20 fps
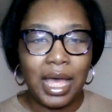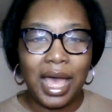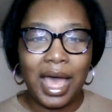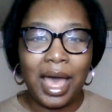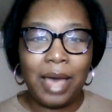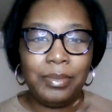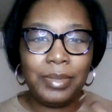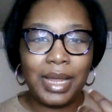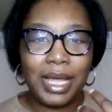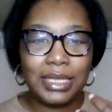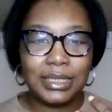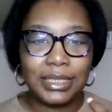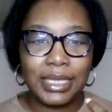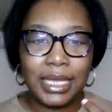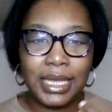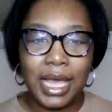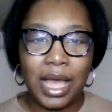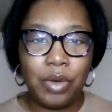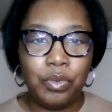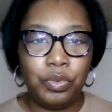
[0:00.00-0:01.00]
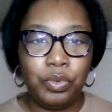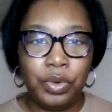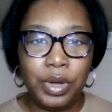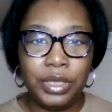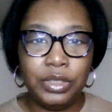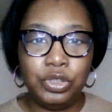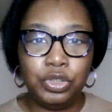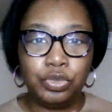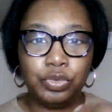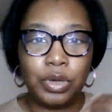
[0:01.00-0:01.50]
I'm not saying I
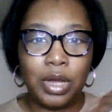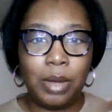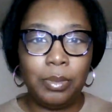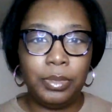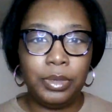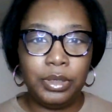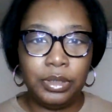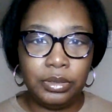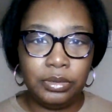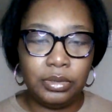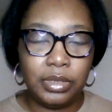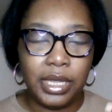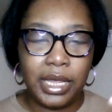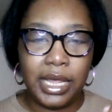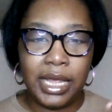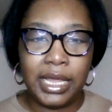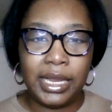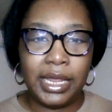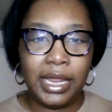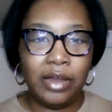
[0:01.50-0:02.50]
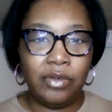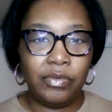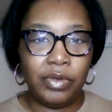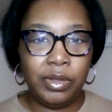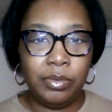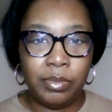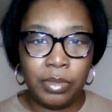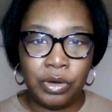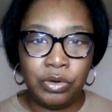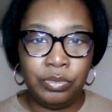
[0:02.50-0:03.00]
want drama at every
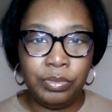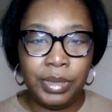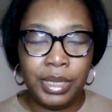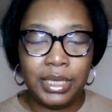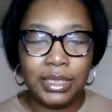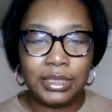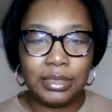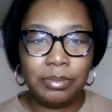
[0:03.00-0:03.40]
moment,